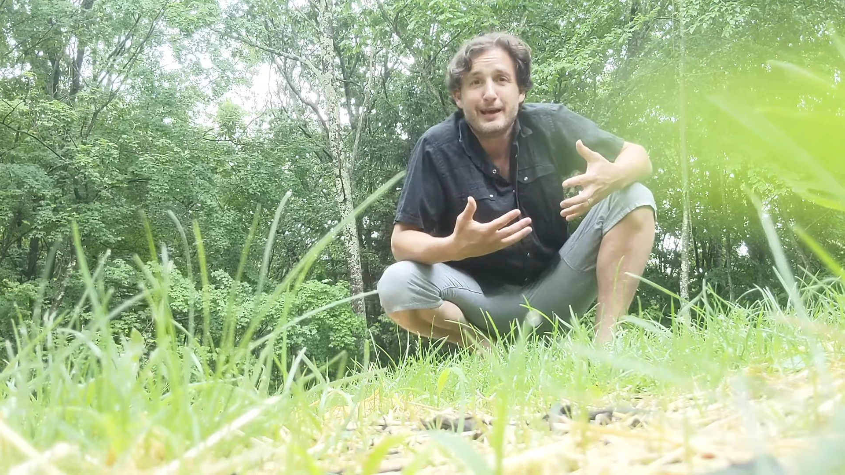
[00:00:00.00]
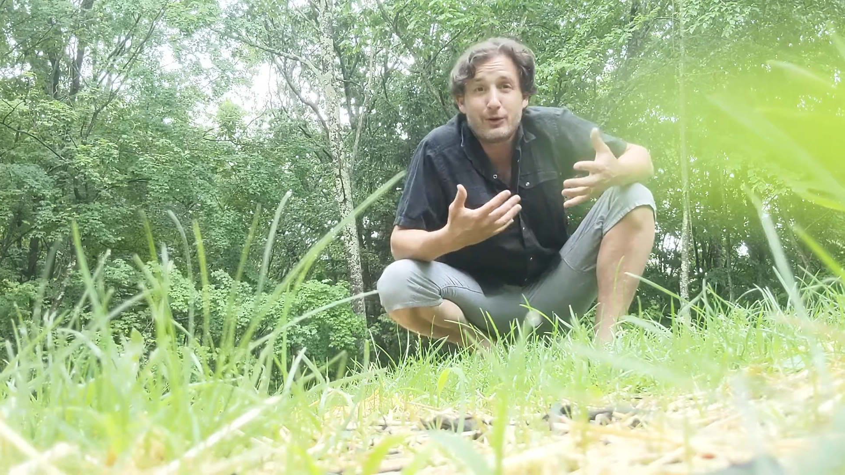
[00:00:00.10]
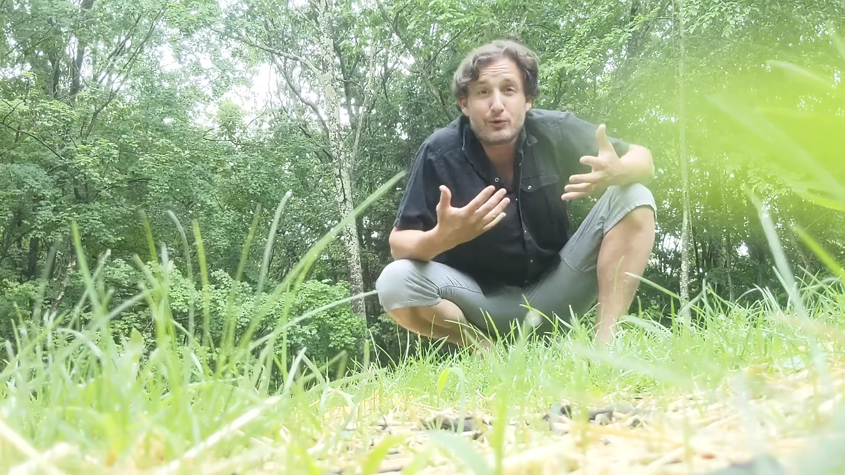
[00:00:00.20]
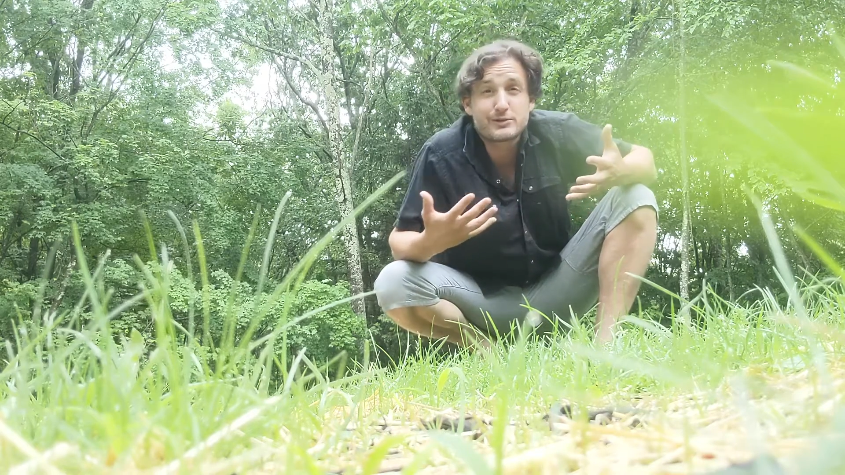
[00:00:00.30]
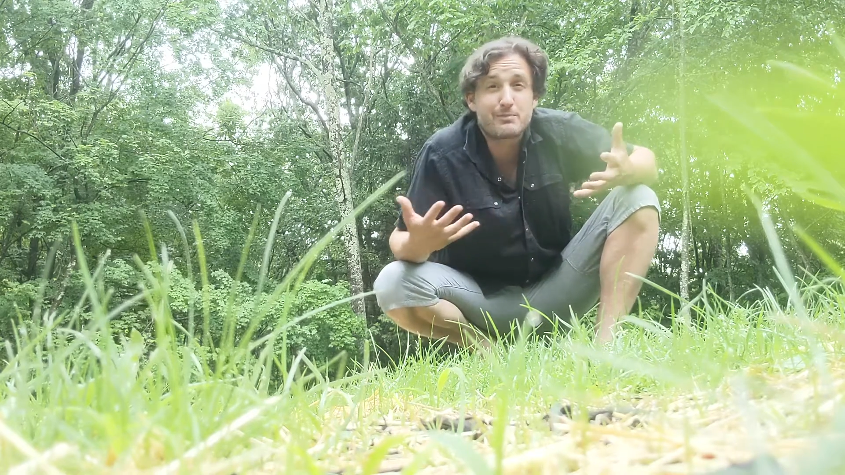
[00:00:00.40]

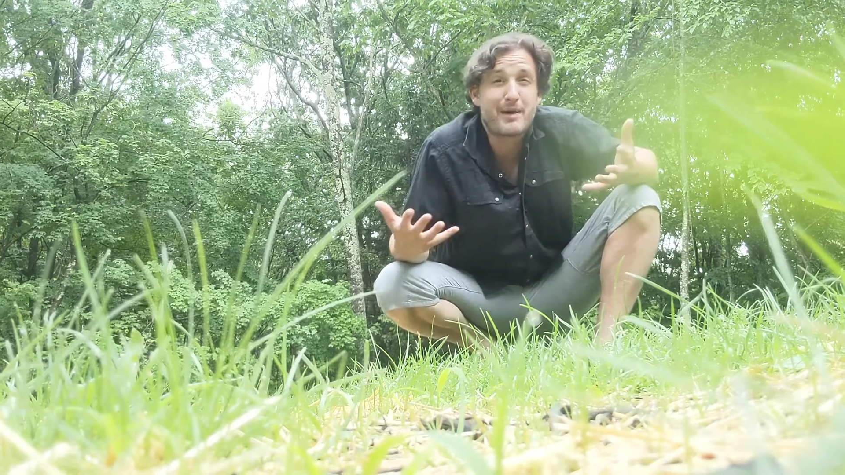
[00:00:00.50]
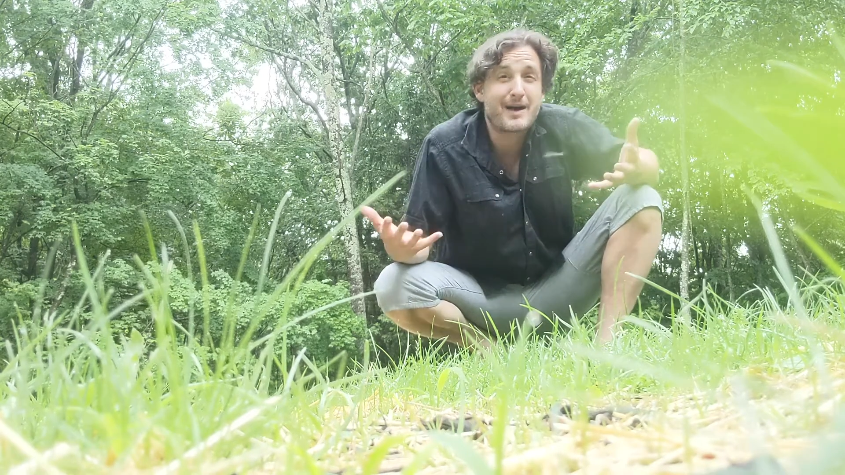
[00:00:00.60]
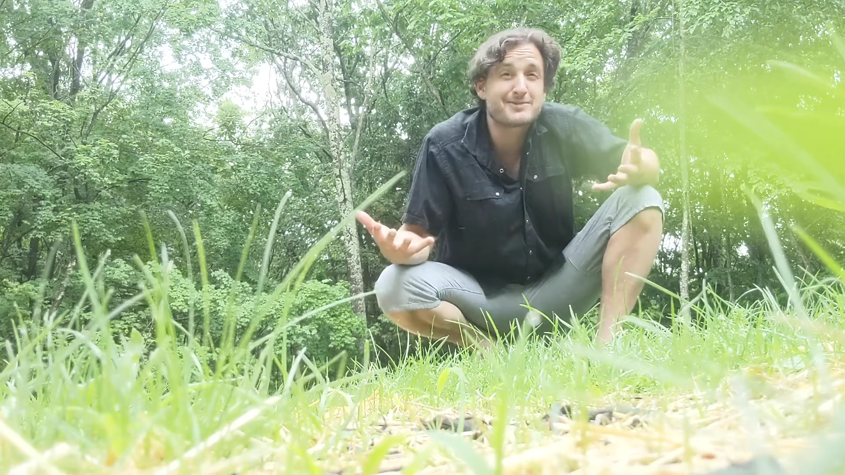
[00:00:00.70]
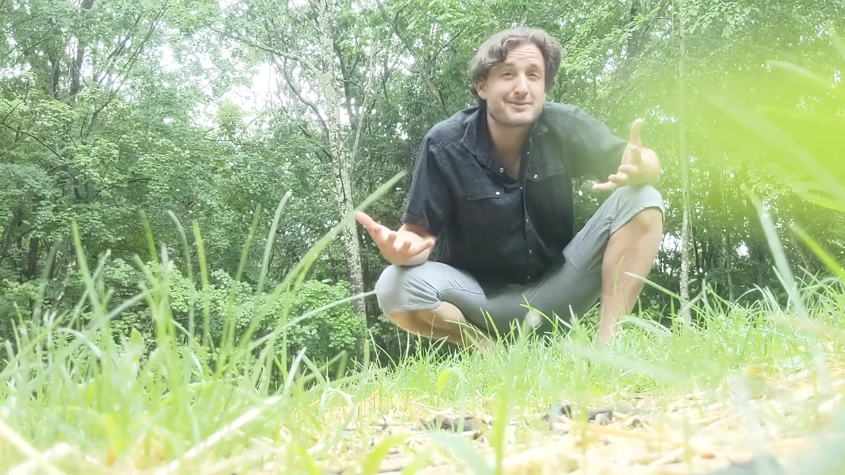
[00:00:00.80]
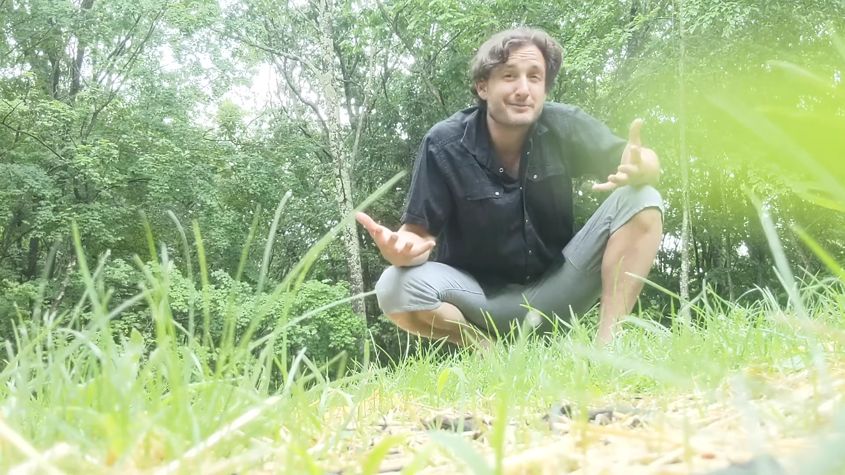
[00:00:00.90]
equals a
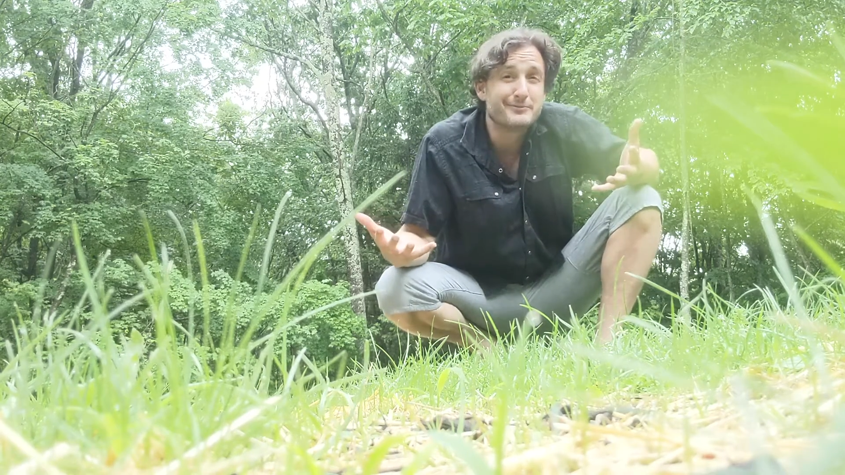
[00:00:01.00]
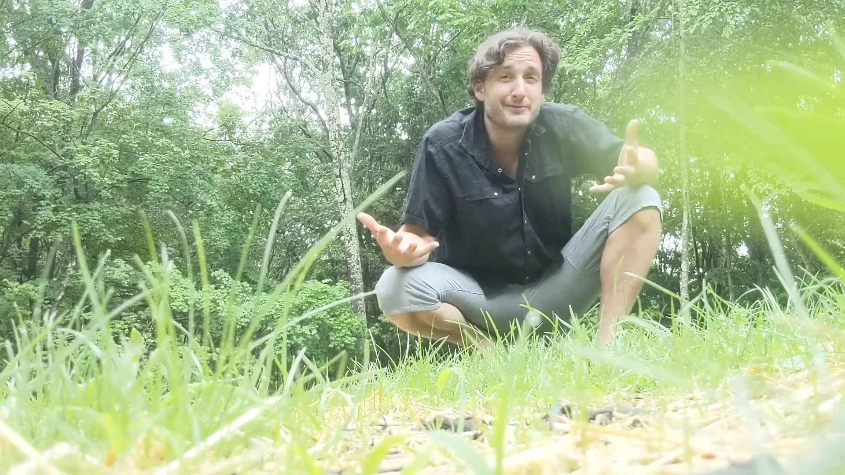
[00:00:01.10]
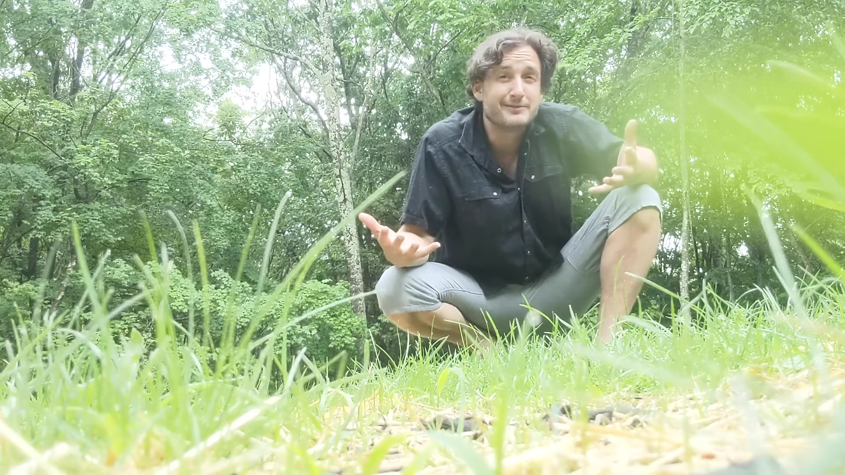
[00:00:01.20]
positive.